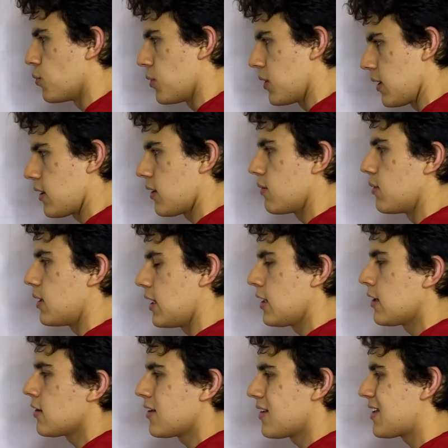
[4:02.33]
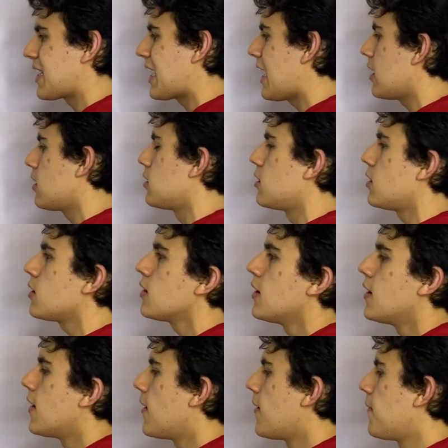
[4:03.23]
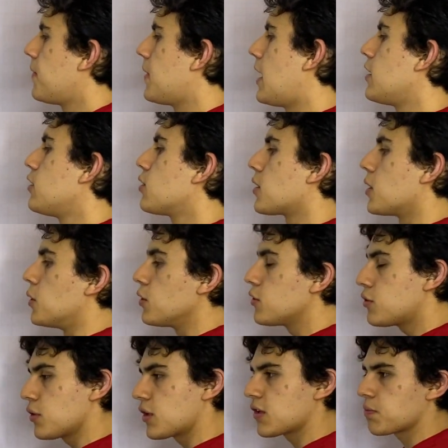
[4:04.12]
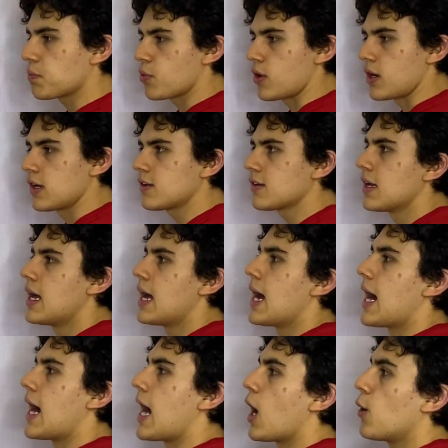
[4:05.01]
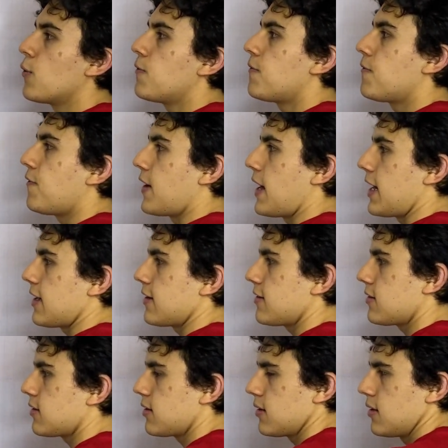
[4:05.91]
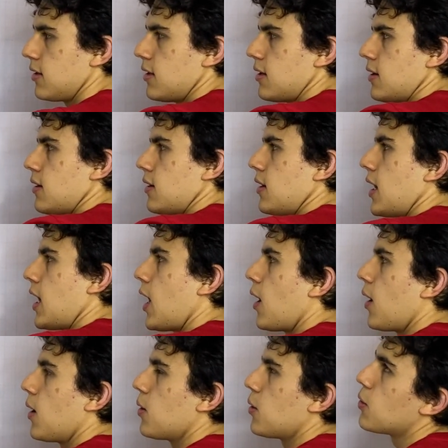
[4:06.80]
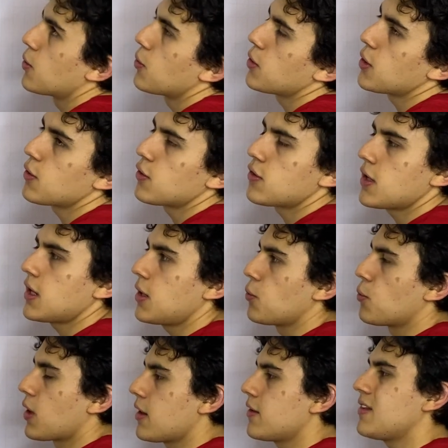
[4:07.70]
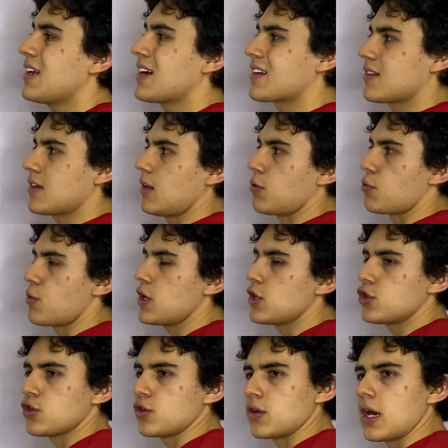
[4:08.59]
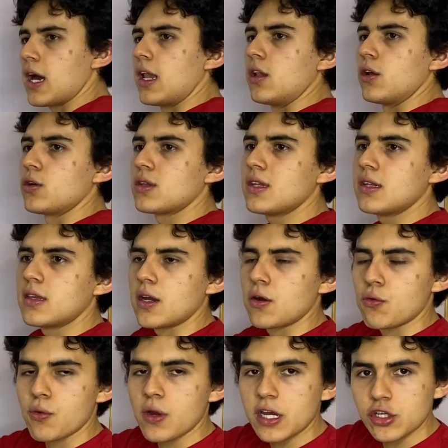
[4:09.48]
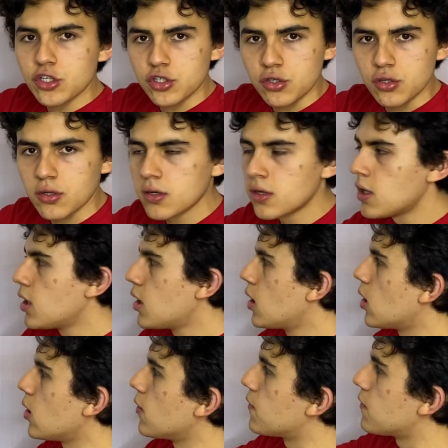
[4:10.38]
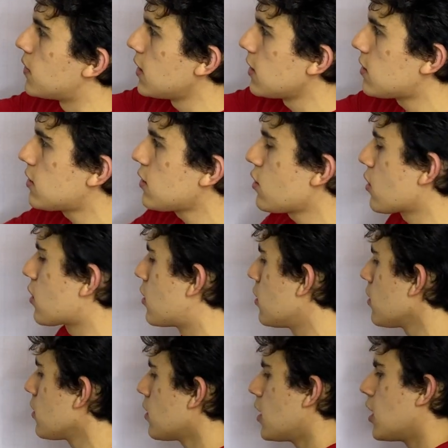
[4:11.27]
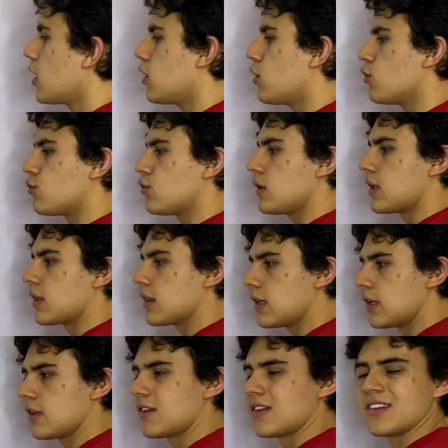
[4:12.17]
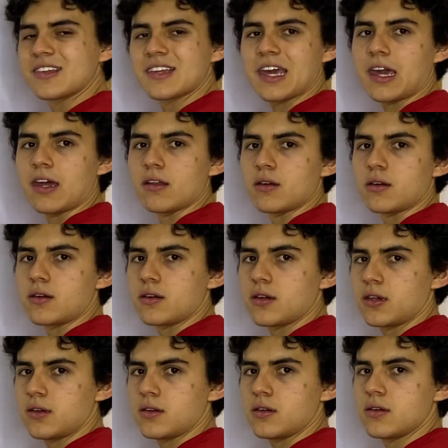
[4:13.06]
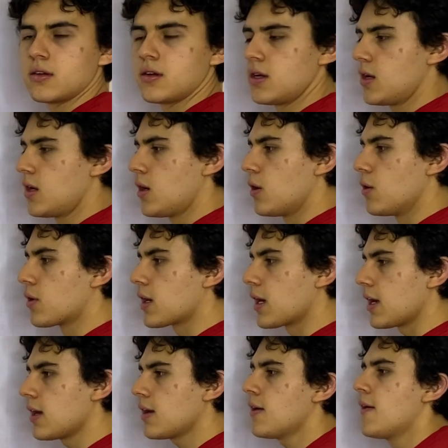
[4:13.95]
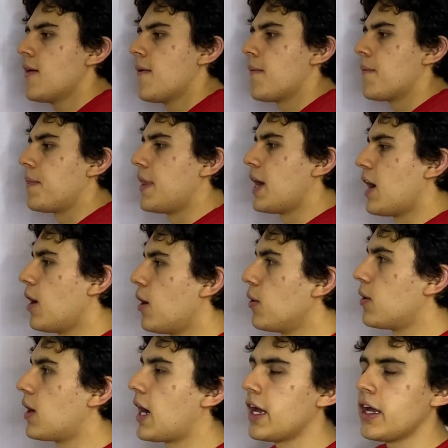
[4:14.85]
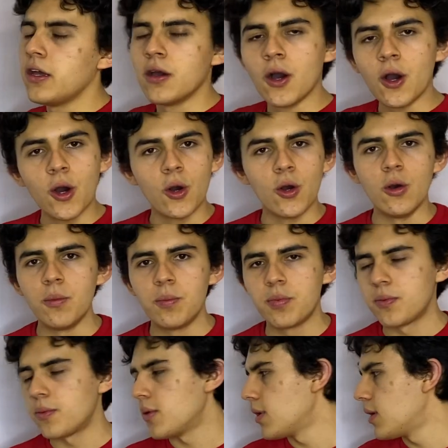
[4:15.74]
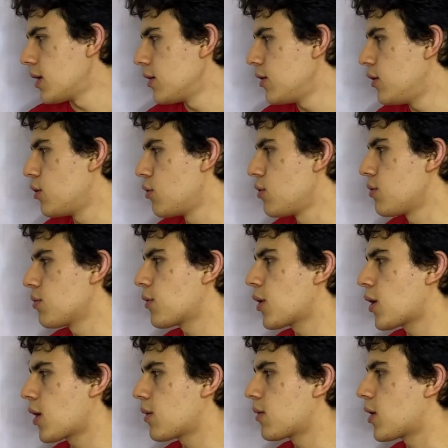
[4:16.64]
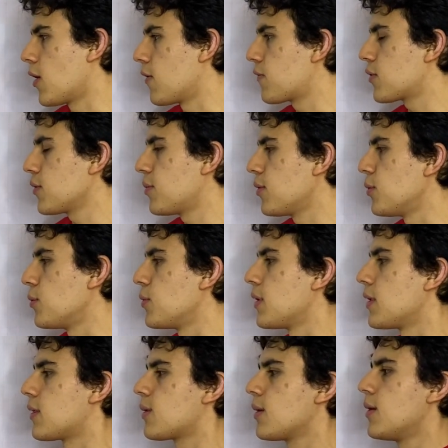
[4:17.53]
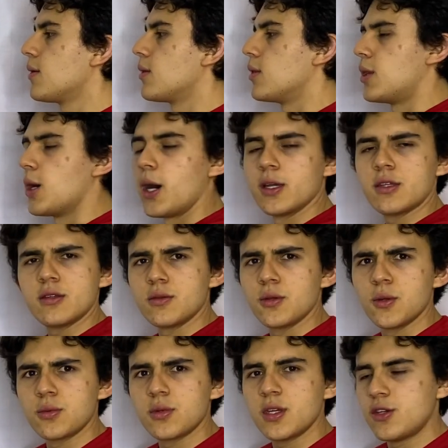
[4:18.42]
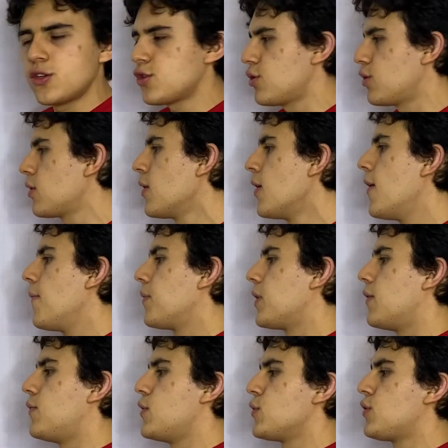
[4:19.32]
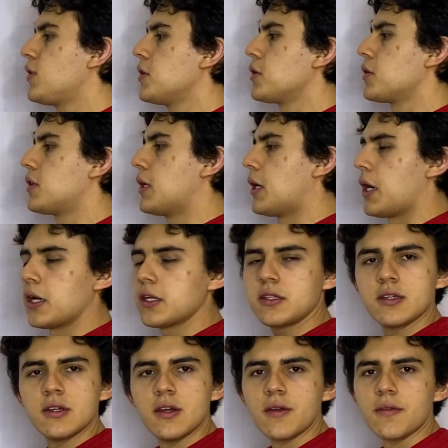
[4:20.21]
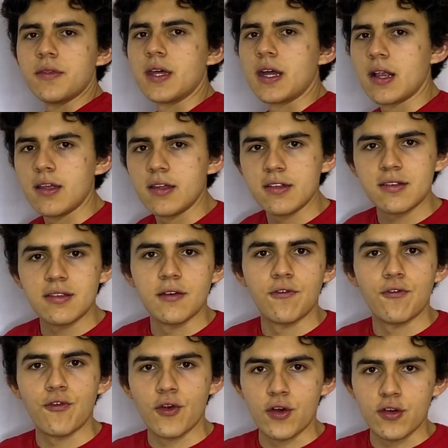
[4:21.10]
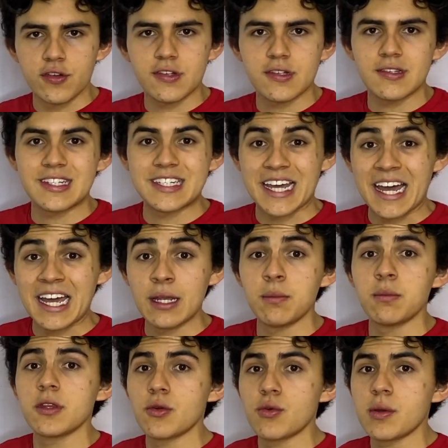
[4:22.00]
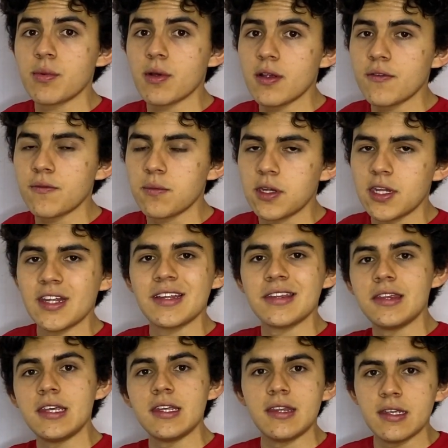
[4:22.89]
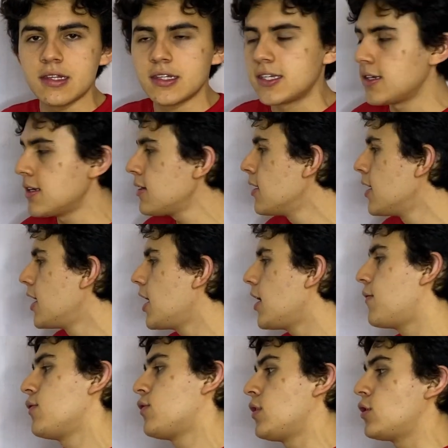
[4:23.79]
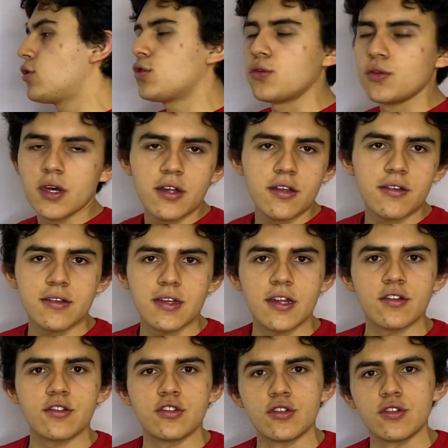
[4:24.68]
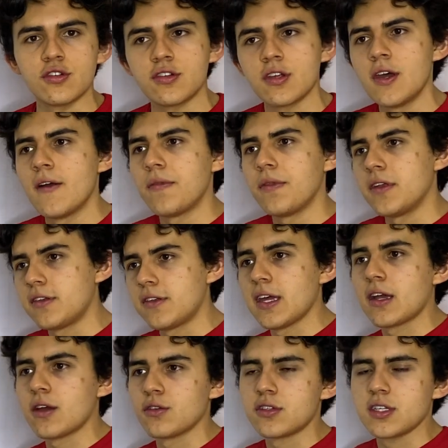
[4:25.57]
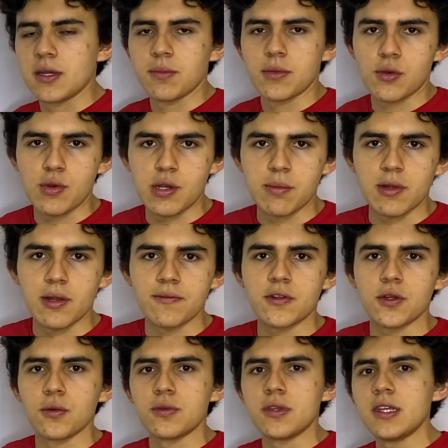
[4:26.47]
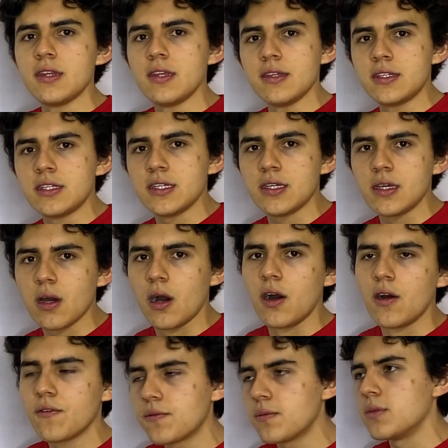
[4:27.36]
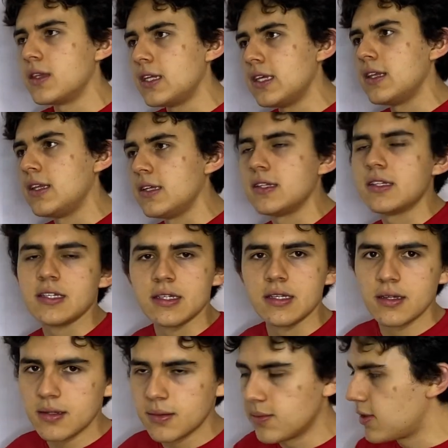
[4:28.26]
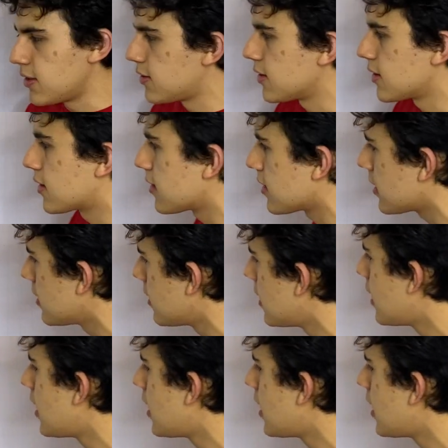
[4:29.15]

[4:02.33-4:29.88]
with this scalar, and you can also express how fast, or you could say what is the acceleration along the direction of this circle using this scalar here, okay? Now I hope you're comfortable with dot notation. If you see a dot, that is the first time derivative, meaning ddt. If you see two dots, that's just the second time derivative. So ddt of ddt, basically.